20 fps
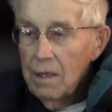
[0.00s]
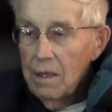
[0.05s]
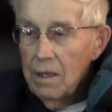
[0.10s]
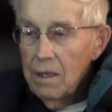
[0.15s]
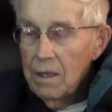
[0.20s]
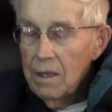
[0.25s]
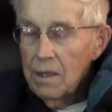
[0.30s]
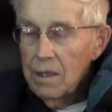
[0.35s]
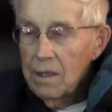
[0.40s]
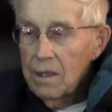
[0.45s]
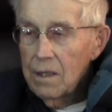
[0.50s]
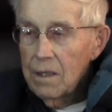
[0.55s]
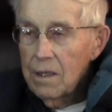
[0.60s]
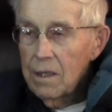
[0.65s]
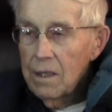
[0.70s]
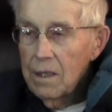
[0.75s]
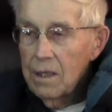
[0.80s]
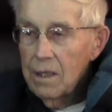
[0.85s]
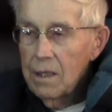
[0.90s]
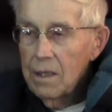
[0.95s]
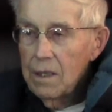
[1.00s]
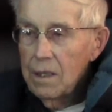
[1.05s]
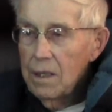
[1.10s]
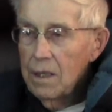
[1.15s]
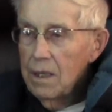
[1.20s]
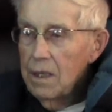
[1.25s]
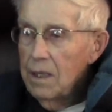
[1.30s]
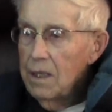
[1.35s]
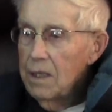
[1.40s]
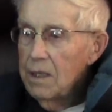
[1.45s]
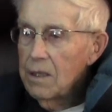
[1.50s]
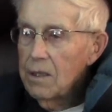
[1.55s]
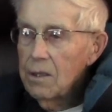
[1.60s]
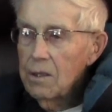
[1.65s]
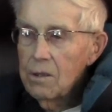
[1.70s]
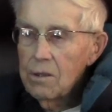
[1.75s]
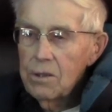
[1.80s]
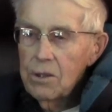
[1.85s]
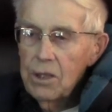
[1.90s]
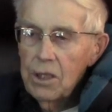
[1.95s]
And he said,
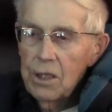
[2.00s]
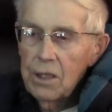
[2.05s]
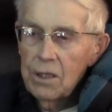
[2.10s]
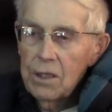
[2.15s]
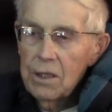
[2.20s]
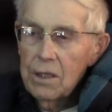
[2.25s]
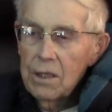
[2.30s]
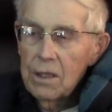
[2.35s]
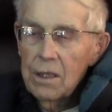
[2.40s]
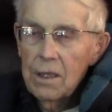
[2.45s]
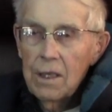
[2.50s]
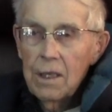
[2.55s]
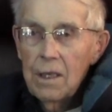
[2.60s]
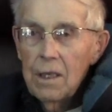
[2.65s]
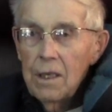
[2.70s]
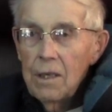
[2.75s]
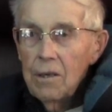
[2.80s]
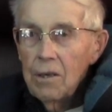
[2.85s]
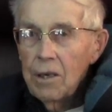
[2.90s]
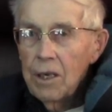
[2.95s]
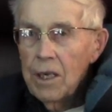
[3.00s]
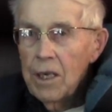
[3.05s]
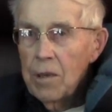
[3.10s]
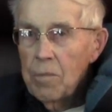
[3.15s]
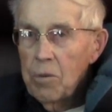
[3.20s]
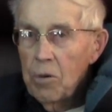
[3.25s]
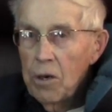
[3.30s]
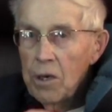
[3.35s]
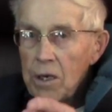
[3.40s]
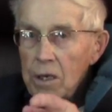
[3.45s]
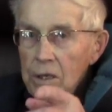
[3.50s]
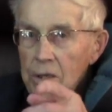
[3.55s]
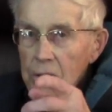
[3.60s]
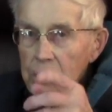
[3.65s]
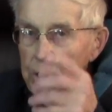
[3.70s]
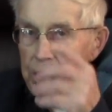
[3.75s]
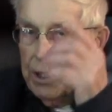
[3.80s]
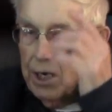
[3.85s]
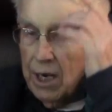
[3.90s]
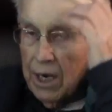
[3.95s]
oh, geez. Well, then he pointed to a
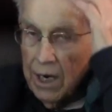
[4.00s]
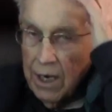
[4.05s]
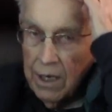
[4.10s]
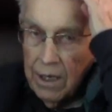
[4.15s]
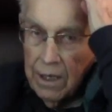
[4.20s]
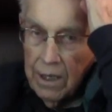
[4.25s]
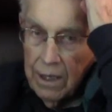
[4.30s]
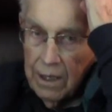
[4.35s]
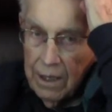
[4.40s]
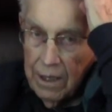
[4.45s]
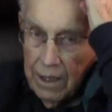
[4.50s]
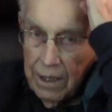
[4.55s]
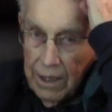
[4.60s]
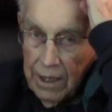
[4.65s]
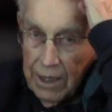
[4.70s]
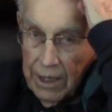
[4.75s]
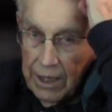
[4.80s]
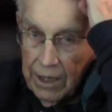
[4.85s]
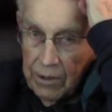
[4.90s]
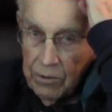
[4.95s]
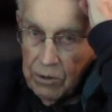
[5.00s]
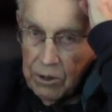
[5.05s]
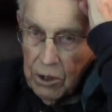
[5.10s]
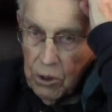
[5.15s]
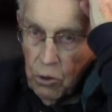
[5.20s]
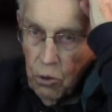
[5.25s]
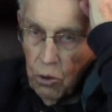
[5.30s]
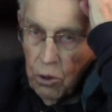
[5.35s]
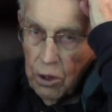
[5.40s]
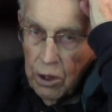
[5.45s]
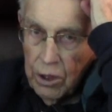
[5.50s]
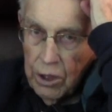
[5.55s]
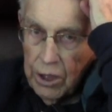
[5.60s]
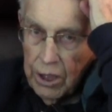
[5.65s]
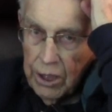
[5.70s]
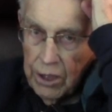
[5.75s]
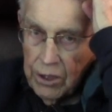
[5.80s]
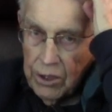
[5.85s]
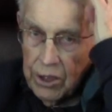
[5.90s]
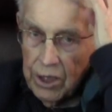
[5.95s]
sign, and it was a
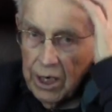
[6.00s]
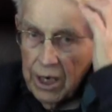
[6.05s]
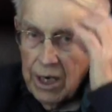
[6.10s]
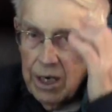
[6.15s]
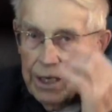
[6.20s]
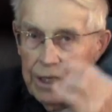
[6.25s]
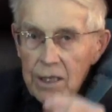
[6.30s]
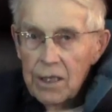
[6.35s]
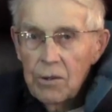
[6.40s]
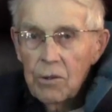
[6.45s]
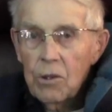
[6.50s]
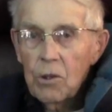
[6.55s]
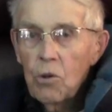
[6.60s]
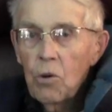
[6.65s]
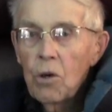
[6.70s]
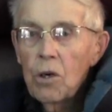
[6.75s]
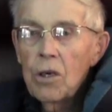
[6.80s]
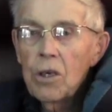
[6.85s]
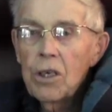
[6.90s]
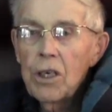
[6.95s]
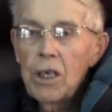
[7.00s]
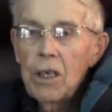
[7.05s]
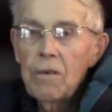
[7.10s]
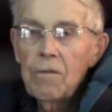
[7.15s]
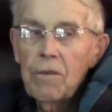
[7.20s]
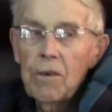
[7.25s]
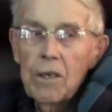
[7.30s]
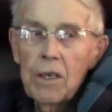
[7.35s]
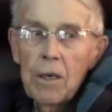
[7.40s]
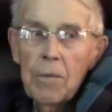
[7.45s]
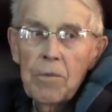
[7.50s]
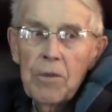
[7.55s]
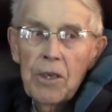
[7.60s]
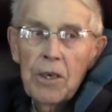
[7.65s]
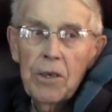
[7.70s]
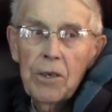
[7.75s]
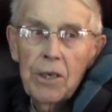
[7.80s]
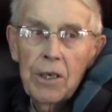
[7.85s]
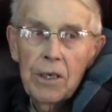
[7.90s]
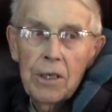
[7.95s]
quarantine sign, and they were quarantined for
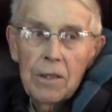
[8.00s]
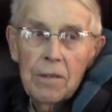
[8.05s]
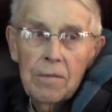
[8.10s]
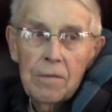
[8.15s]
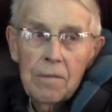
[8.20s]
diphtheria.